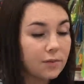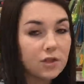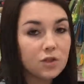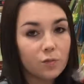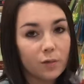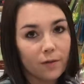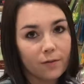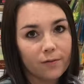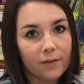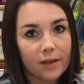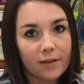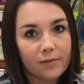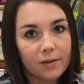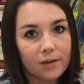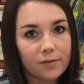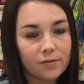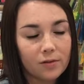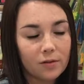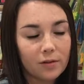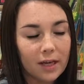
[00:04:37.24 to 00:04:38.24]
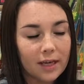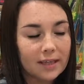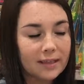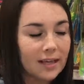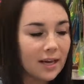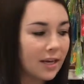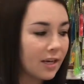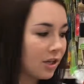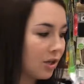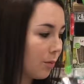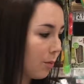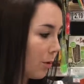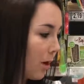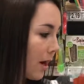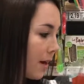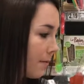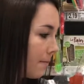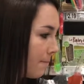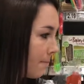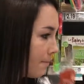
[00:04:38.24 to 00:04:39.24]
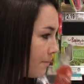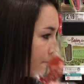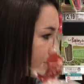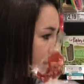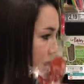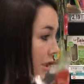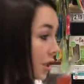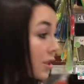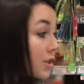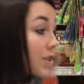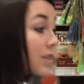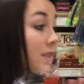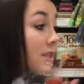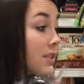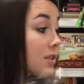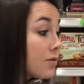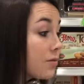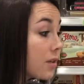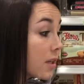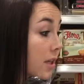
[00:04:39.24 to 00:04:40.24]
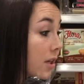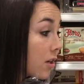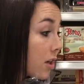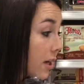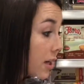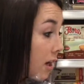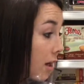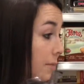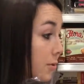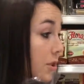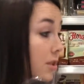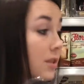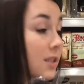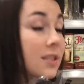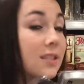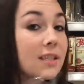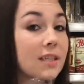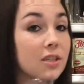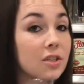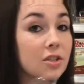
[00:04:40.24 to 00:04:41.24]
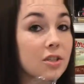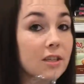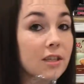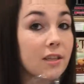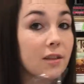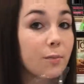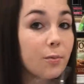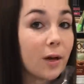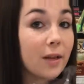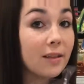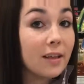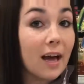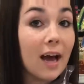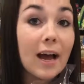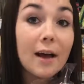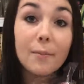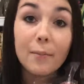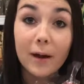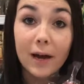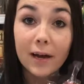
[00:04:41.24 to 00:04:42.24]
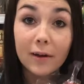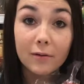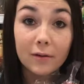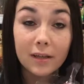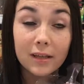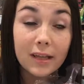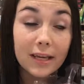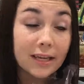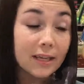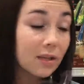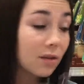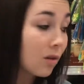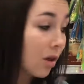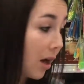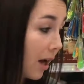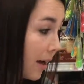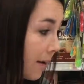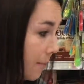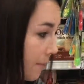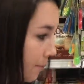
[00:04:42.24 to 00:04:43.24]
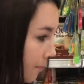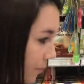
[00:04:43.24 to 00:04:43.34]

sweet flavor if you like that in your bread. So this is a really great option. This is actually the bread that I buy. I really like it a lot.